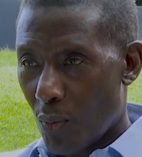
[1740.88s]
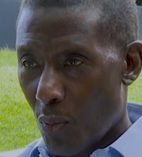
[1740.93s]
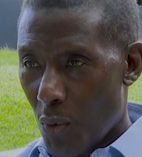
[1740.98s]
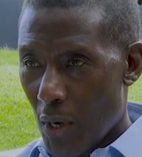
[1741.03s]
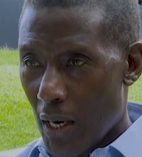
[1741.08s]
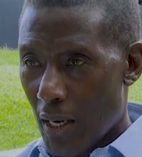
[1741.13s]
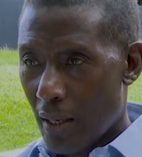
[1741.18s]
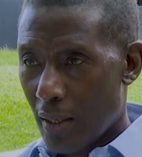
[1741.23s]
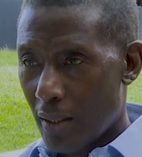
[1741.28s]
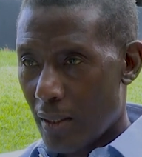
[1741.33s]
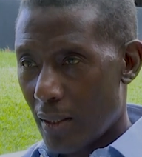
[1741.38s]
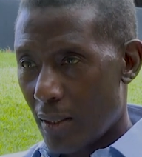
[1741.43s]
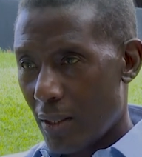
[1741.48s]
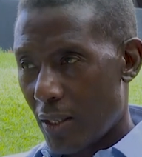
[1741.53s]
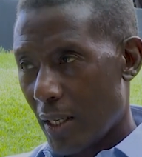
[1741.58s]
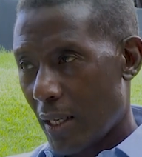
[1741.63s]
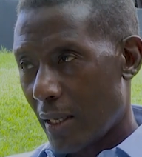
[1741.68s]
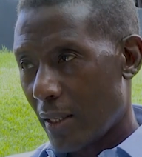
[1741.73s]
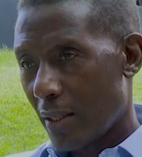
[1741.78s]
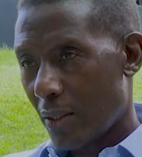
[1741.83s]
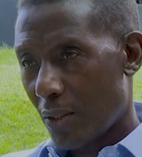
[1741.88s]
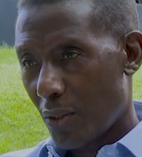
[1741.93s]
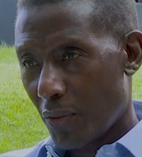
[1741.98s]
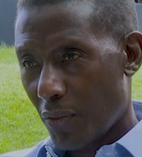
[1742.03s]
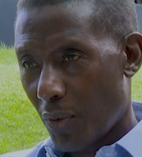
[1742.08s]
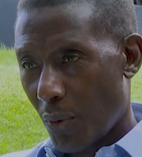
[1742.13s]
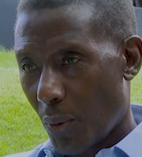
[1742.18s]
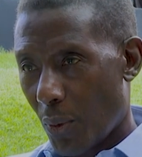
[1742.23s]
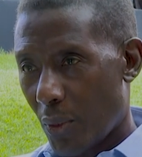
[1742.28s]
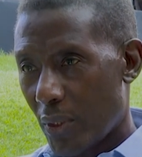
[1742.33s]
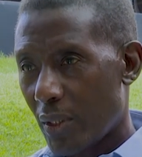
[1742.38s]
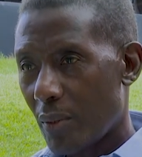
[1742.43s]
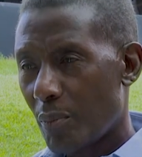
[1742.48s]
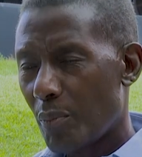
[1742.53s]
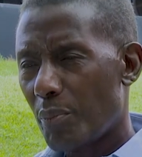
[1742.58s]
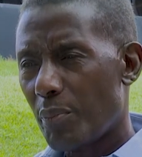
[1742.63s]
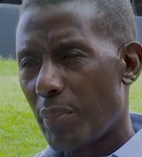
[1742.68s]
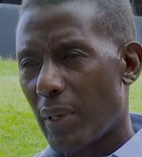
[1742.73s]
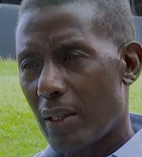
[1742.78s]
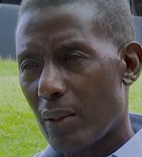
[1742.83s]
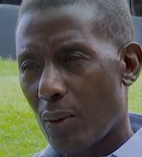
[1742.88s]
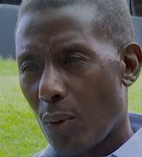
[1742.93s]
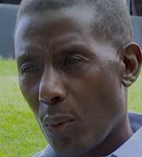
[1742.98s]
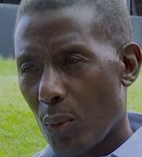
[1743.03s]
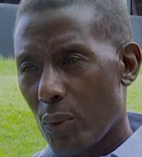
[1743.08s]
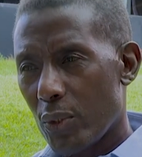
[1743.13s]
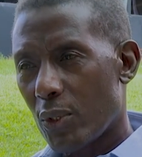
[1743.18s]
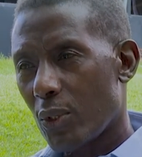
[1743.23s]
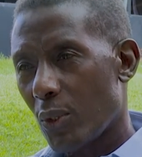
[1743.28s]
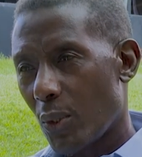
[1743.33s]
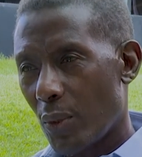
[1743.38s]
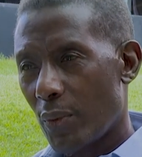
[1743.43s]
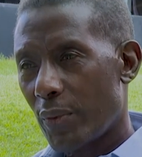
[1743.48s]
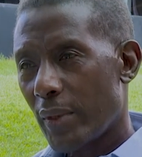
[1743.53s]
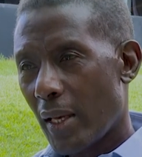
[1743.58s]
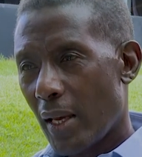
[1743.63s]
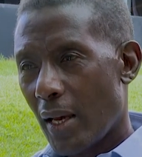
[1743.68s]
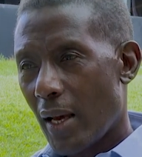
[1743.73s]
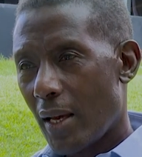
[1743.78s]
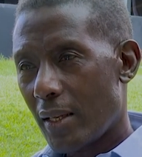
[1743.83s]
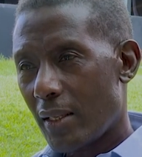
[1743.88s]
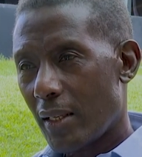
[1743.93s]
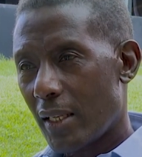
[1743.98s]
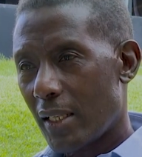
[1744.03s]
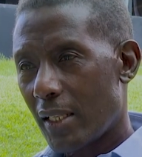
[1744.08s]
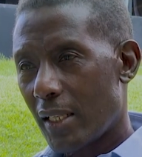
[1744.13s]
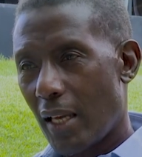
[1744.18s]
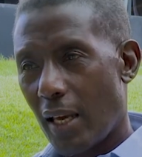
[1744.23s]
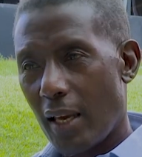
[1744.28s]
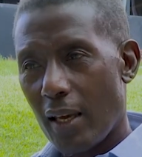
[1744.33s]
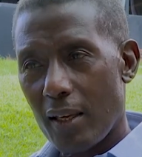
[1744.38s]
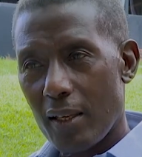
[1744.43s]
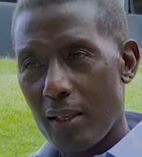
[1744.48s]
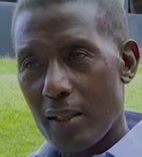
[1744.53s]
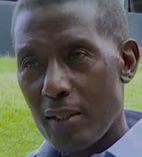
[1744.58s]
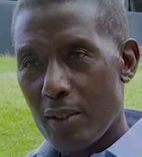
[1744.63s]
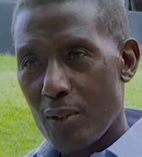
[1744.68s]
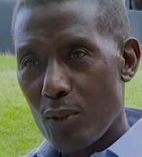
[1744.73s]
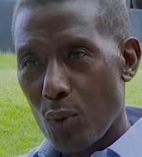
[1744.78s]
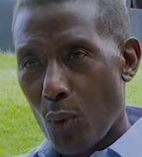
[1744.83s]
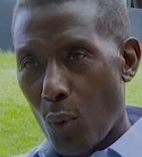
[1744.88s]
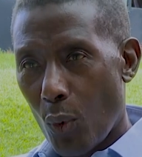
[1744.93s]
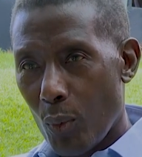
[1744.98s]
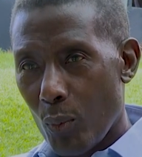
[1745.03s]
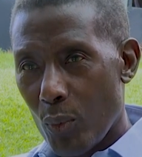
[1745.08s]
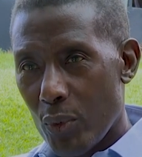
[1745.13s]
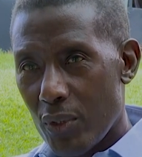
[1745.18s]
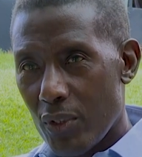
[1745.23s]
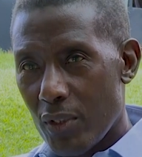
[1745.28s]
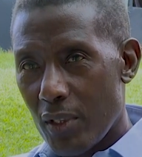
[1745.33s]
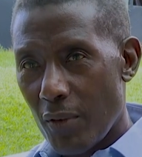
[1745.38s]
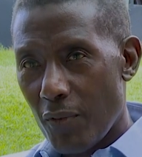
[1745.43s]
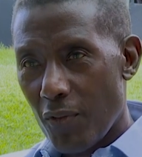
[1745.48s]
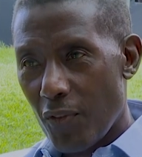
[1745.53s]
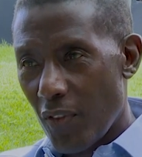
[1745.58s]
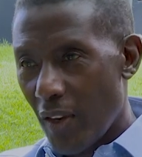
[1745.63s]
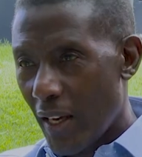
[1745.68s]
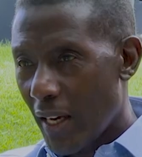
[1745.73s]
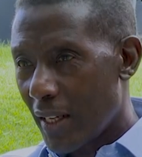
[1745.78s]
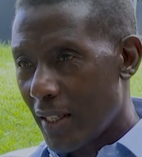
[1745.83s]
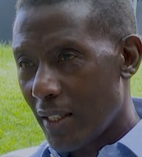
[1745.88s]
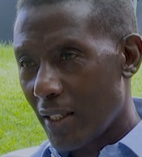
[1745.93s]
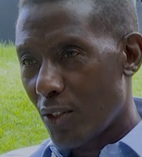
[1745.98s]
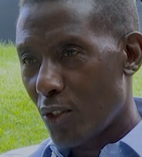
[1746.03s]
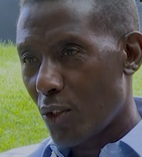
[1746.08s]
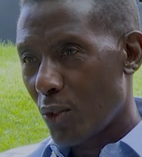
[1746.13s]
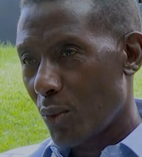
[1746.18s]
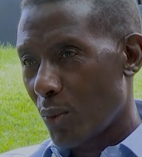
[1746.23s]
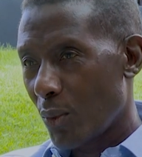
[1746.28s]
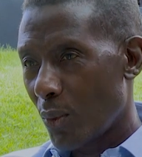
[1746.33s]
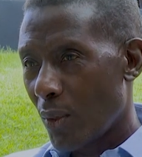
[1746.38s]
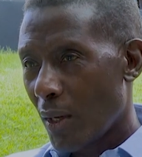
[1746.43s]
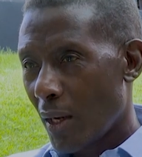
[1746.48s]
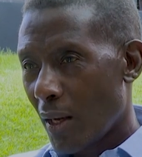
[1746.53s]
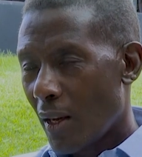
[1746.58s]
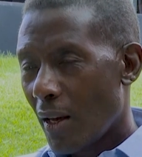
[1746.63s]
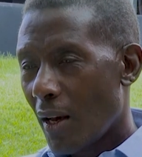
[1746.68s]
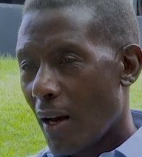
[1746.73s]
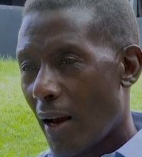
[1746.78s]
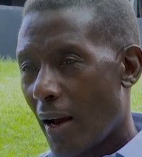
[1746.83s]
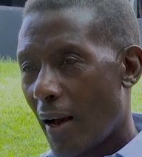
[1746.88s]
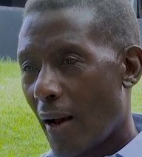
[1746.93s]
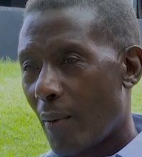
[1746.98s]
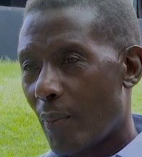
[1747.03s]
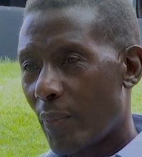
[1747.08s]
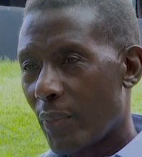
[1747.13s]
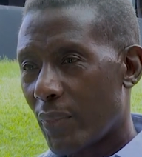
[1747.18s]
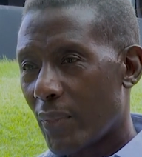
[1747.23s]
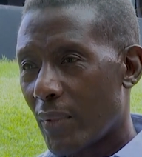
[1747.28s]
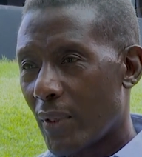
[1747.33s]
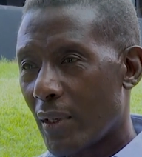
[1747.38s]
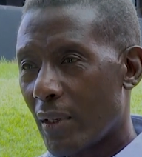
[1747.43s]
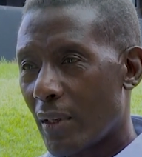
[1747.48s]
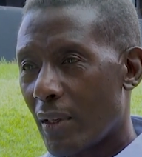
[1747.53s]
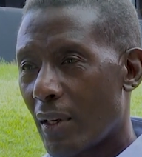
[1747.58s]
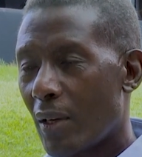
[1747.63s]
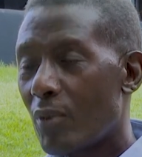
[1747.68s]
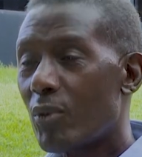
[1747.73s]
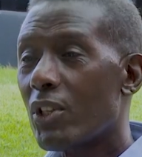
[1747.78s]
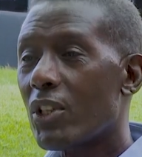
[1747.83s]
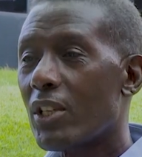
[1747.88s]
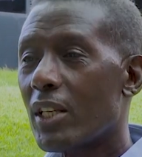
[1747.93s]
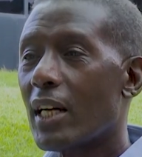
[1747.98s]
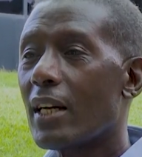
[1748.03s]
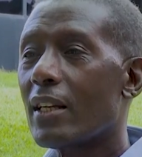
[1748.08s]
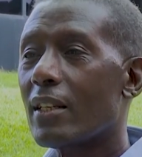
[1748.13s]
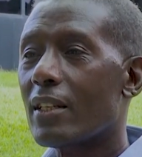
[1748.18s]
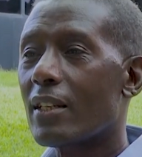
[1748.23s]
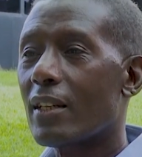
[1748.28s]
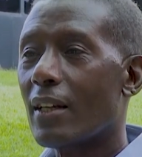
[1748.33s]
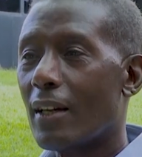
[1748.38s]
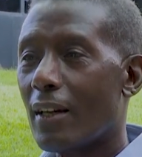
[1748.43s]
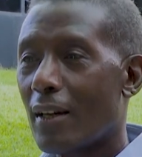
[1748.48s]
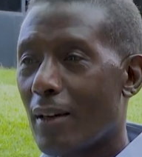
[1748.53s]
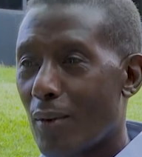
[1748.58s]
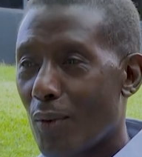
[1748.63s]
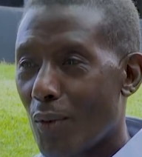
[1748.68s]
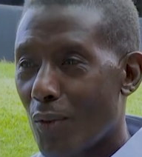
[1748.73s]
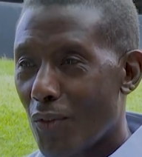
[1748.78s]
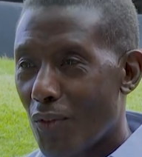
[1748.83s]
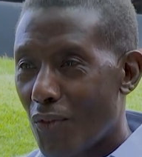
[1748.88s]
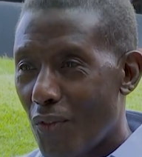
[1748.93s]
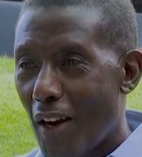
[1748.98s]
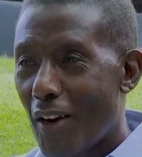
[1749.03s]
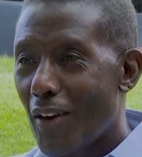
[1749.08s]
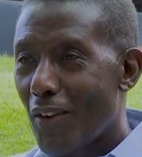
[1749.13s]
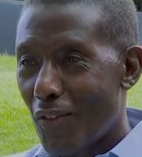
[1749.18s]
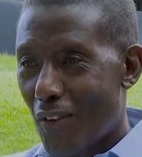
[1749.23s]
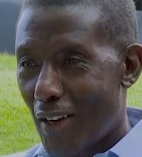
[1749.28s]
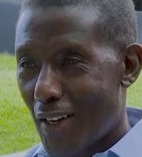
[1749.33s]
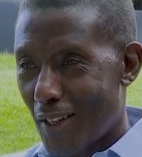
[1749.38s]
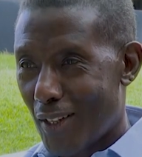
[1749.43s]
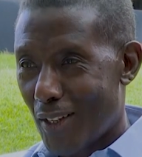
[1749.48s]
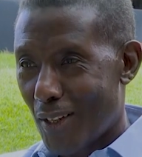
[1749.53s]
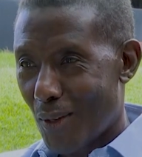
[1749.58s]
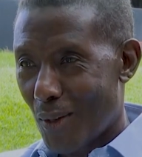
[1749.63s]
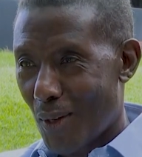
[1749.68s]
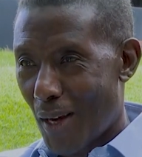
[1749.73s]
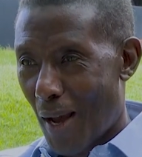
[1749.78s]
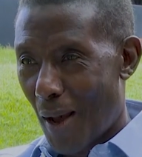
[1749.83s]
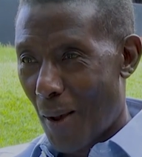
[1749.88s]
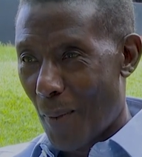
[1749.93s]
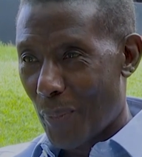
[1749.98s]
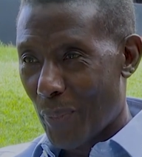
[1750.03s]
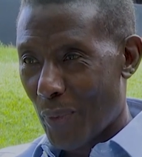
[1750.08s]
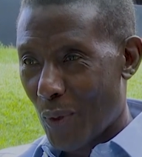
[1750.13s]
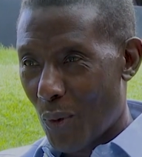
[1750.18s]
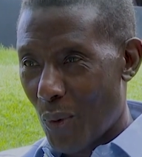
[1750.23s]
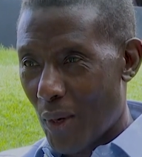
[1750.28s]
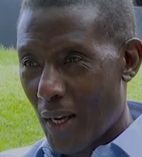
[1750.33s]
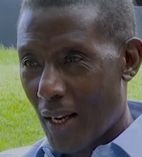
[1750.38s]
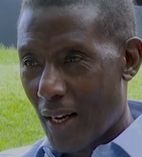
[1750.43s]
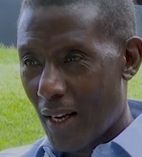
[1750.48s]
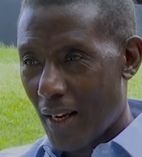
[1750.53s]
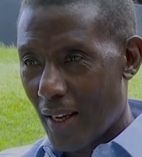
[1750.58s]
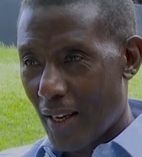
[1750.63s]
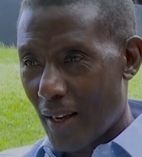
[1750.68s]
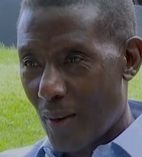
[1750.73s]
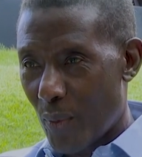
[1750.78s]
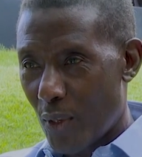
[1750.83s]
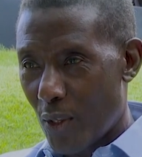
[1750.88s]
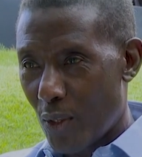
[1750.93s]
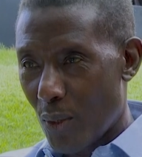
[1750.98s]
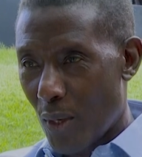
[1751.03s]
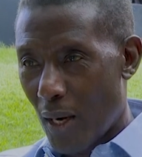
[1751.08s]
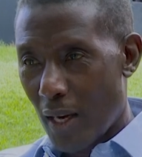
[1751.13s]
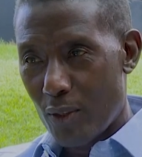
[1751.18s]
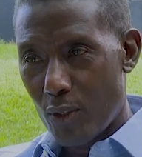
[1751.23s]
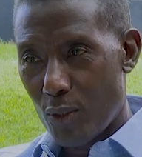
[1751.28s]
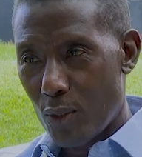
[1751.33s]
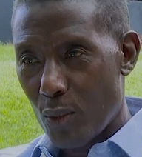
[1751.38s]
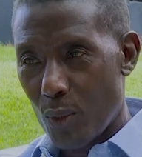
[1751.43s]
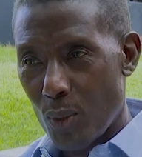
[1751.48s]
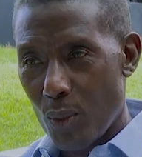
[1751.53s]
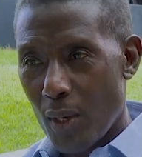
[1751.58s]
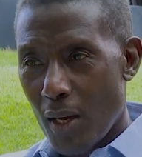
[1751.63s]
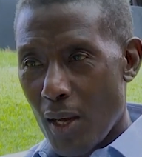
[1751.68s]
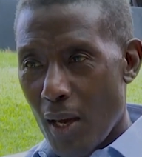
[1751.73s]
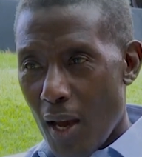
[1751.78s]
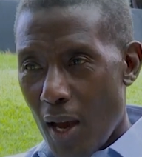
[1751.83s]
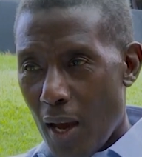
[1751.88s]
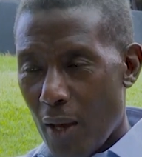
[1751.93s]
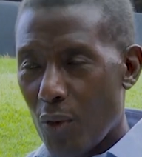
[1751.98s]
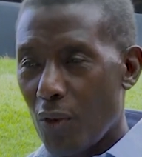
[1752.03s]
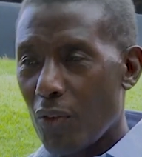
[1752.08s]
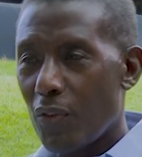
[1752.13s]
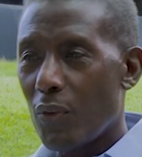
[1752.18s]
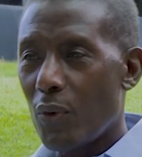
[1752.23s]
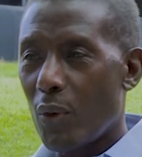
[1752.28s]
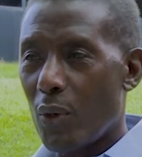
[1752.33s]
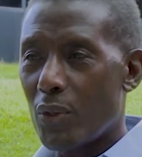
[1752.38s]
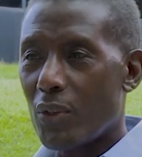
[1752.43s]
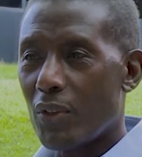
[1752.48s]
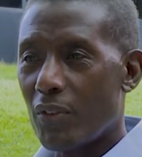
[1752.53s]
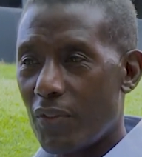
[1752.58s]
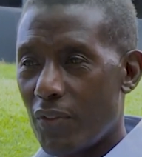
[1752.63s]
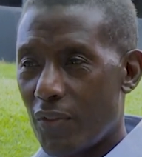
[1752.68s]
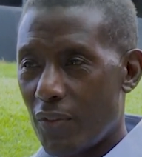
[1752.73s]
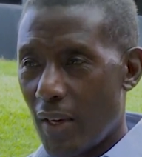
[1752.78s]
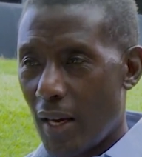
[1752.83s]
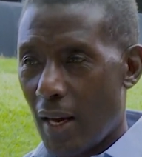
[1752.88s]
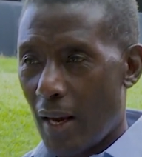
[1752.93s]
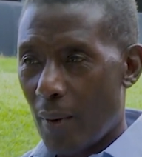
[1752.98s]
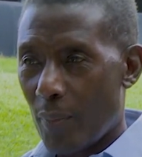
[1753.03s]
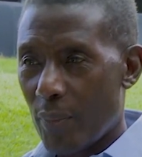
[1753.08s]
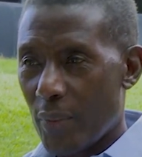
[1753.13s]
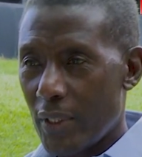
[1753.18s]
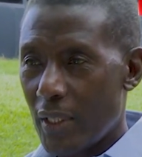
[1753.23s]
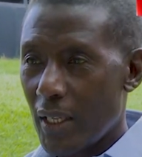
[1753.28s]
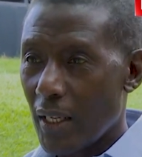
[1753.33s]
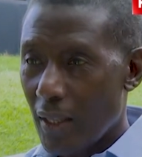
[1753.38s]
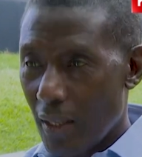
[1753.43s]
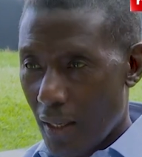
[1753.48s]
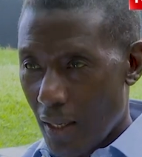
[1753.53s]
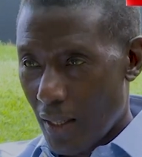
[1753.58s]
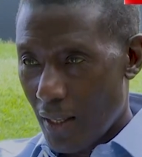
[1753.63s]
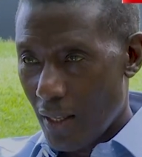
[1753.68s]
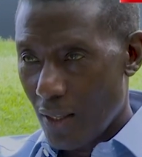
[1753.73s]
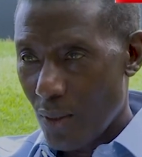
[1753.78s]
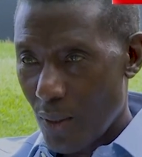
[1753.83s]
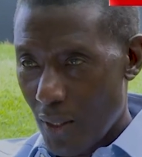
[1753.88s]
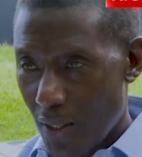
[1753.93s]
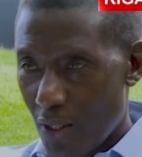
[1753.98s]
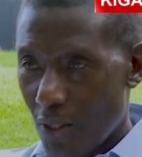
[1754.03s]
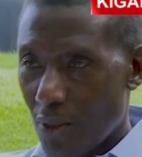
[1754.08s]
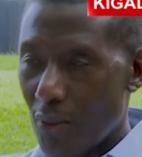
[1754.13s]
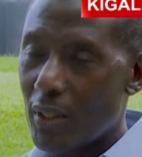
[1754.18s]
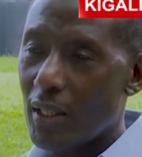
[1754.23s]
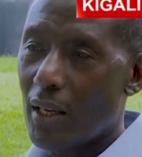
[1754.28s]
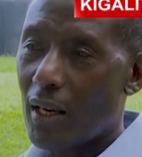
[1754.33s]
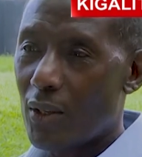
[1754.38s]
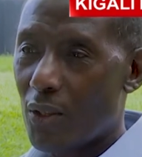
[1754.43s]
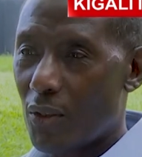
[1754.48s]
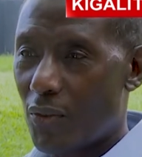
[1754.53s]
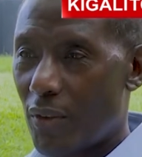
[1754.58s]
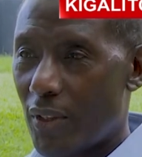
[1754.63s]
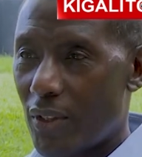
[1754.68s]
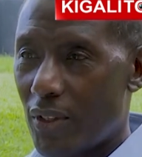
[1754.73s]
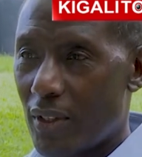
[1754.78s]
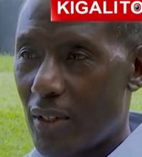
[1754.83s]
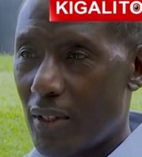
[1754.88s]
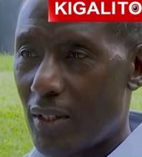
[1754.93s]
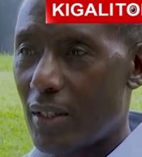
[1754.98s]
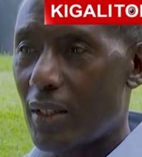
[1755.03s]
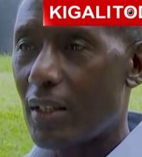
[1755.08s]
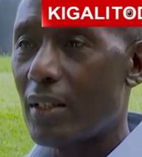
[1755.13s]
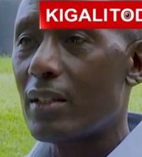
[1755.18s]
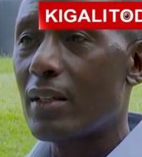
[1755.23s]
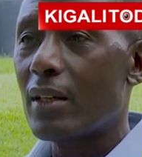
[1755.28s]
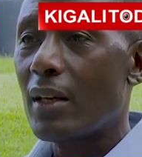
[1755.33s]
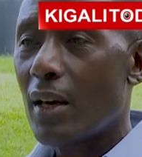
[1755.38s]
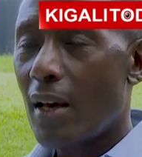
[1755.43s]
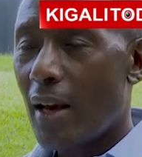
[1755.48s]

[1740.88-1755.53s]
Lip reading: work as a journalist, of course, but also, as I say, it almost veered into a research very, very quickly. I mean, you had to do an awful lot of digging at the UN Security Council, for instance, and